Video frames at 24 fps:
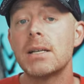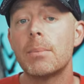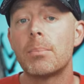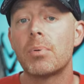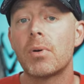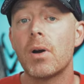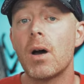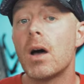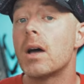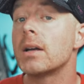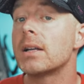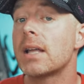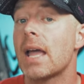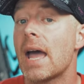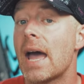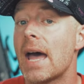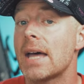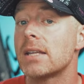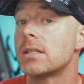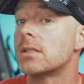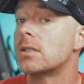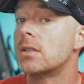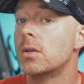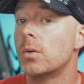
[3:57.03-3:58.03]
a
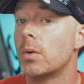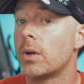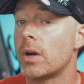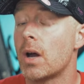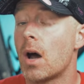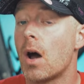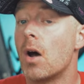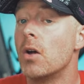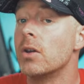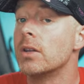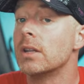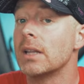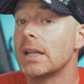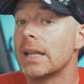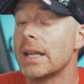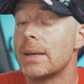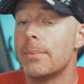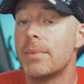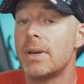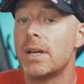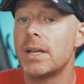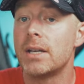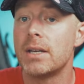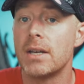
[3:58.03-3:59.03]
broadcast to an
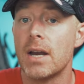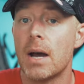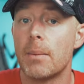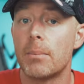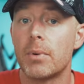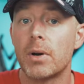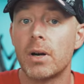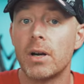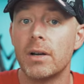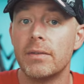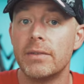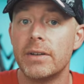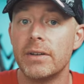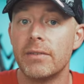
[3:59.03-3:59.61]
unlimited number of